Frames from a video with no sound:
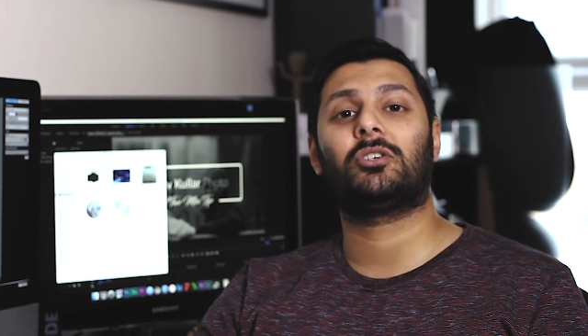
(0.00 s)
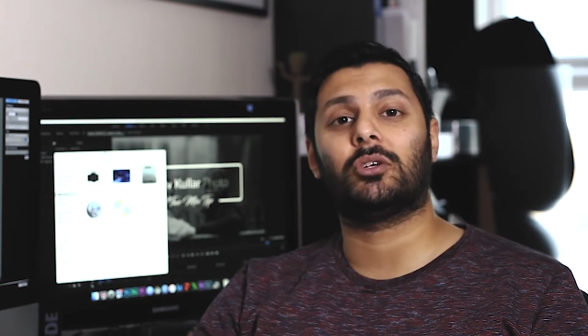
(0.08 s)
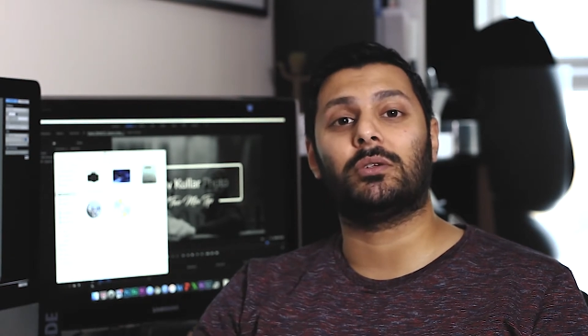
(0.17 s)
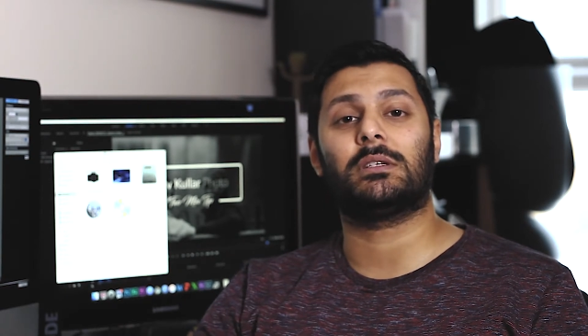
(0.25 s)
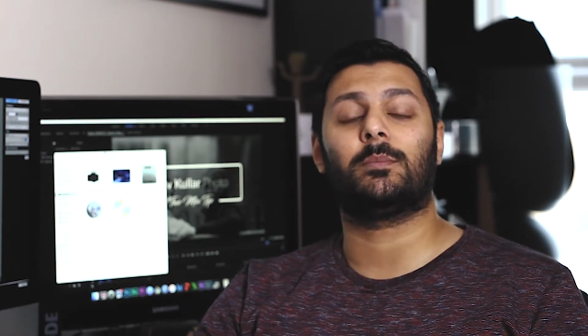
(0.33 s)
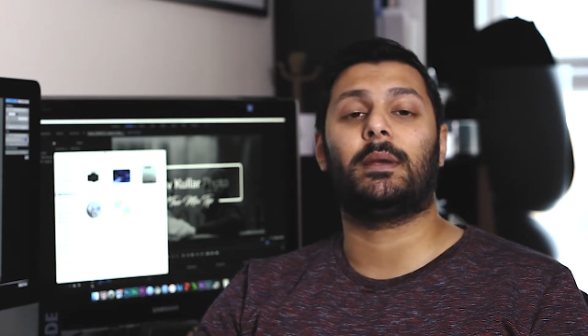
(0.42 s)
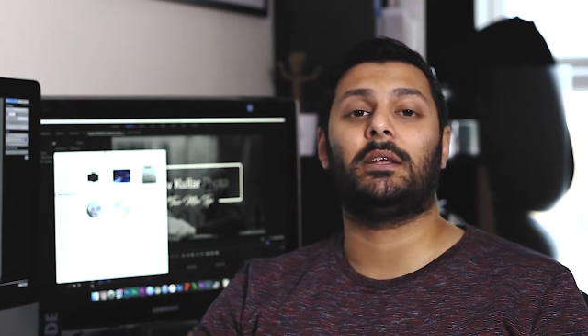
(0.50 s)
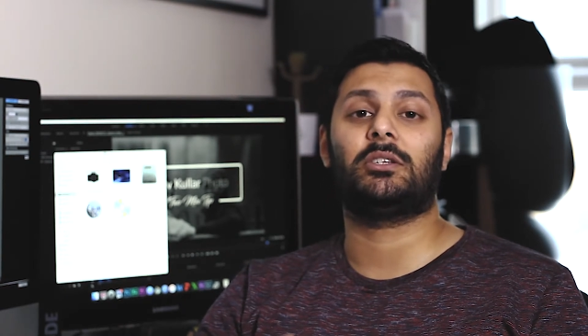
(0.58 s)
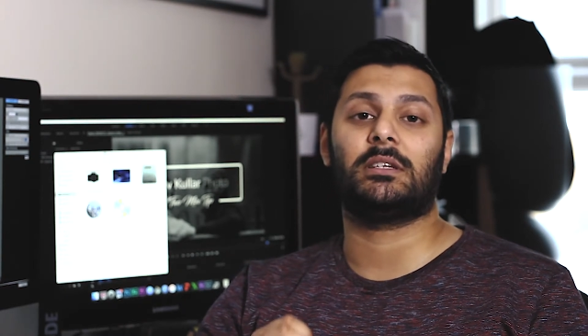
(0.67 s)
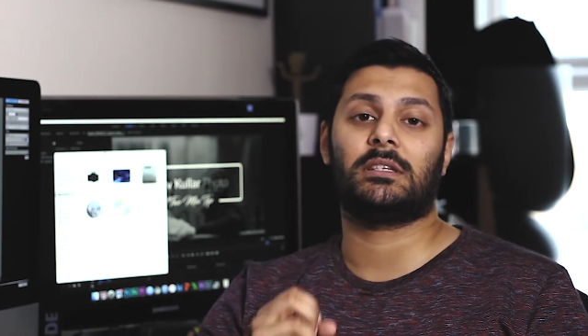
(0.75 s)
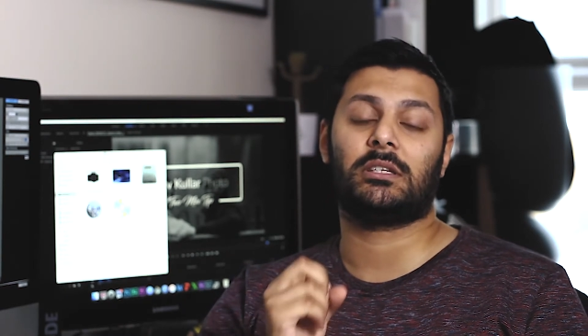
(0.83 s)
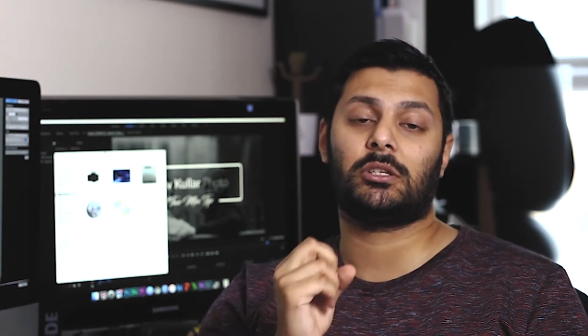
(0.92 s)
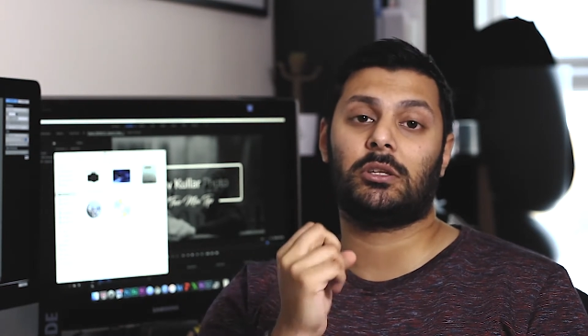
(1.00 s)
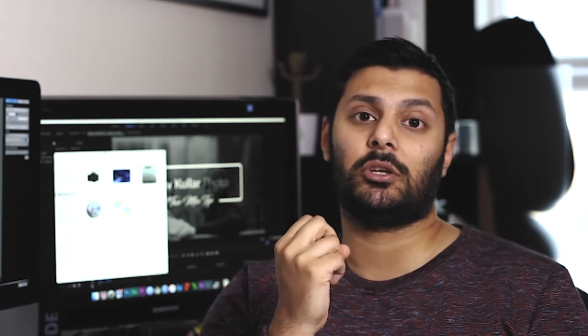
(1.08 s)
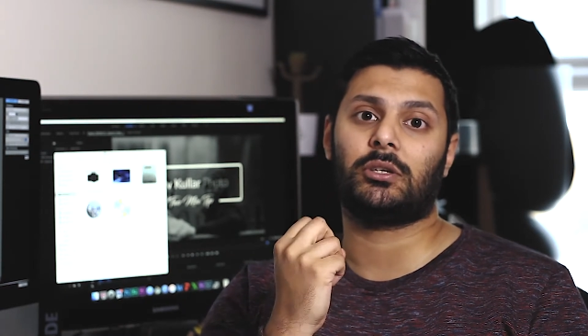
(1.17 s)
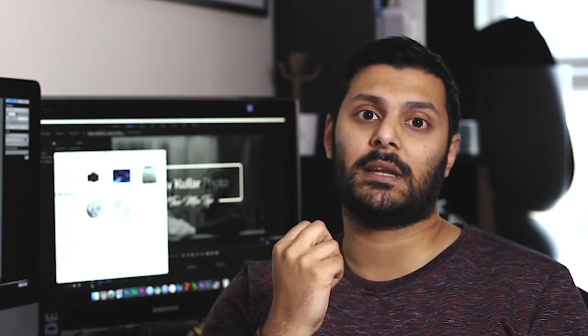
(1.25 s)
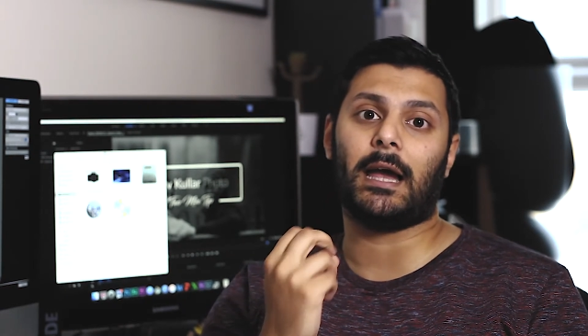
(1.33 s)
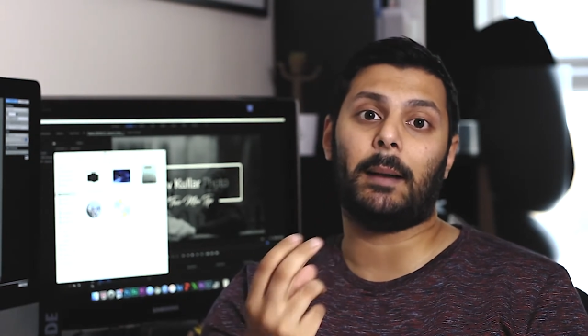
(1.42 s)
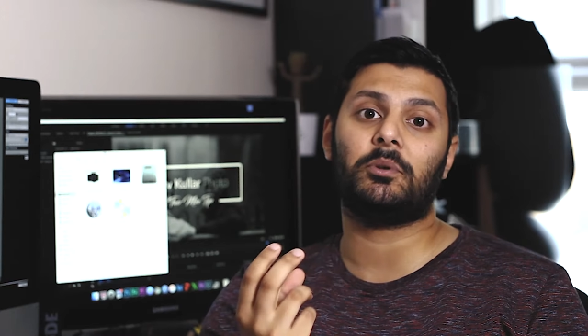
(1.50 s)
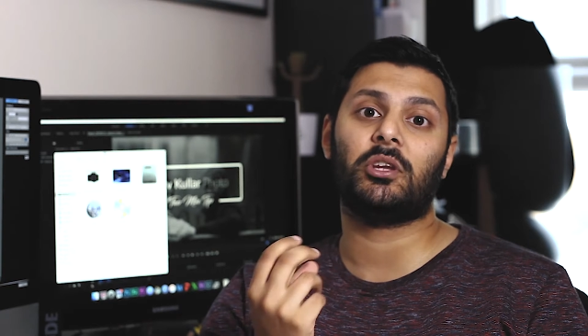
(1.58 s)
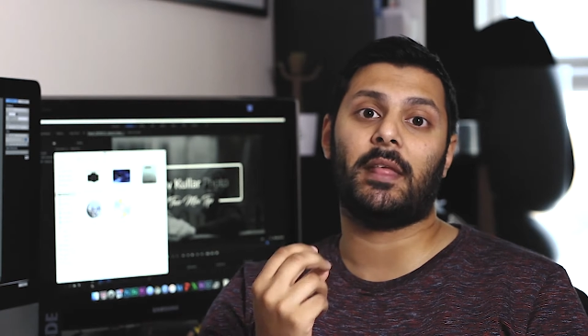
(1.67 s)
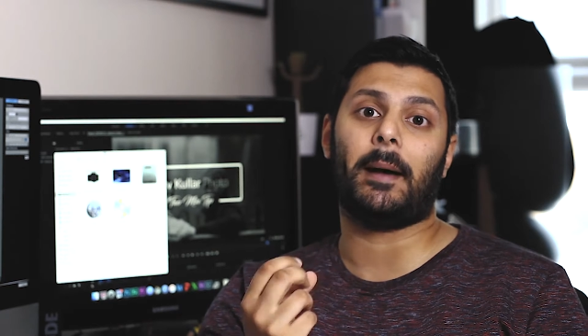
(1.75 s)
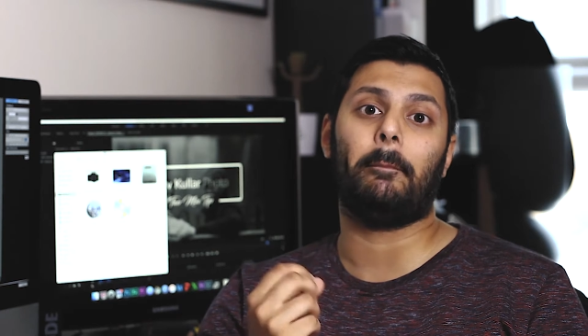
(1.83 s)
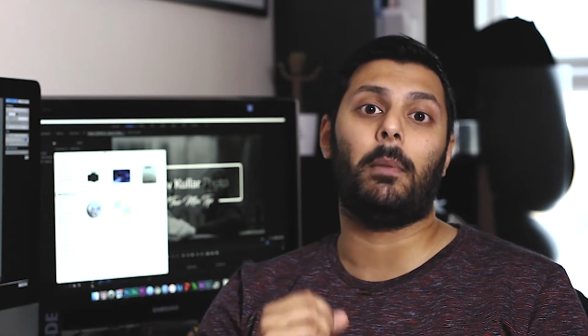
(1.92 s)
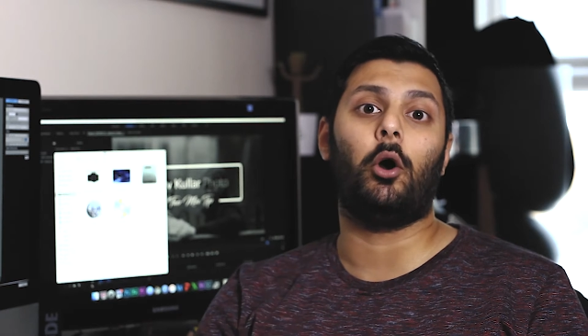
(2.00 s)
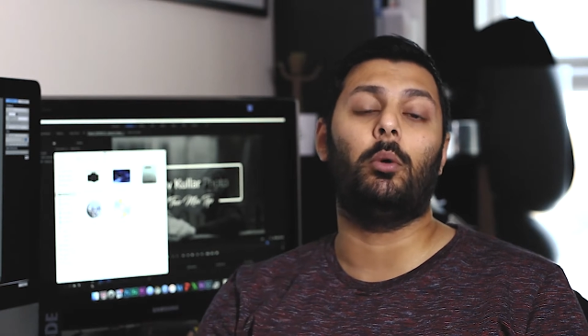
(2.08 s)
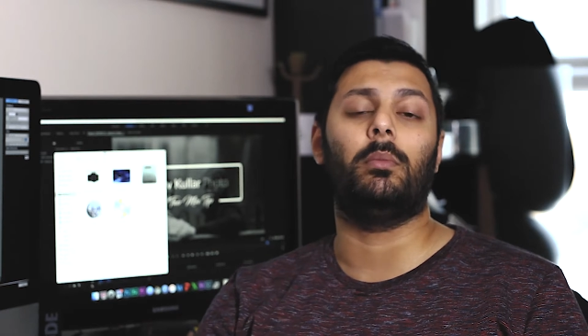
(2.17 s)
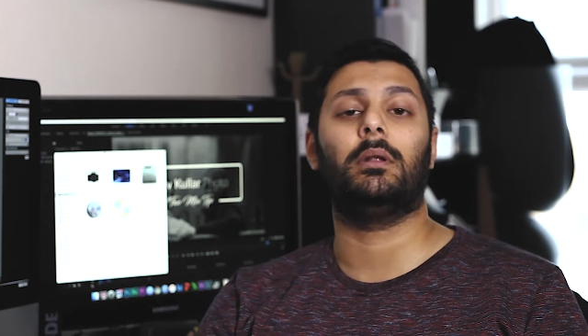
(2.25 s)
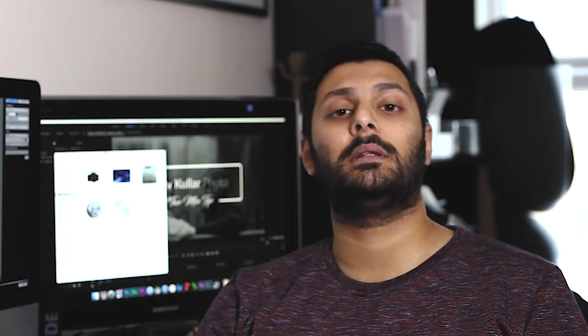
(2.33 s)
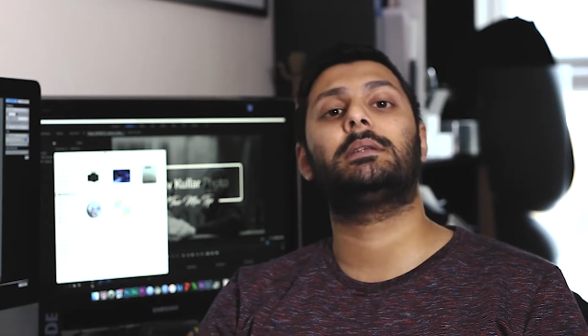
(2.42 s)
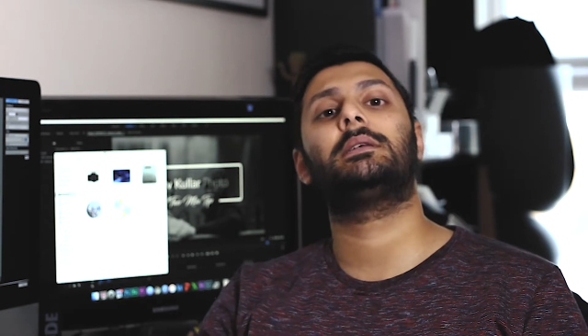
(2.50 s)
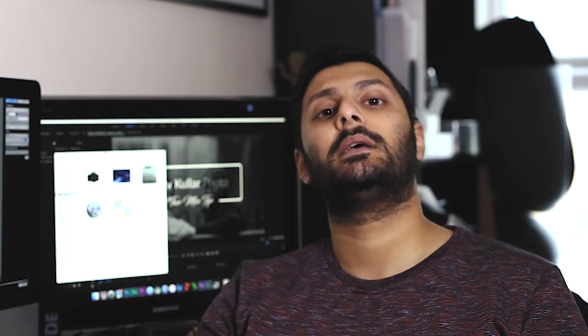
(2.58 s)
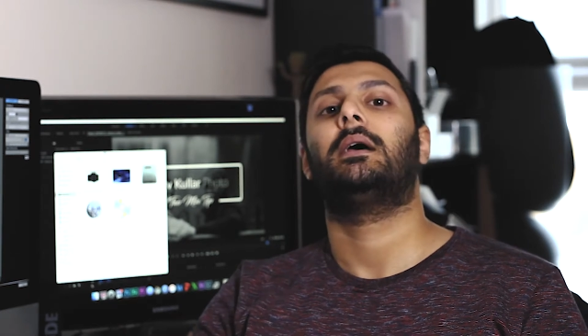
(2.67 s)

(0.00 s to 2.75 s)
shutter speed to capture that moment.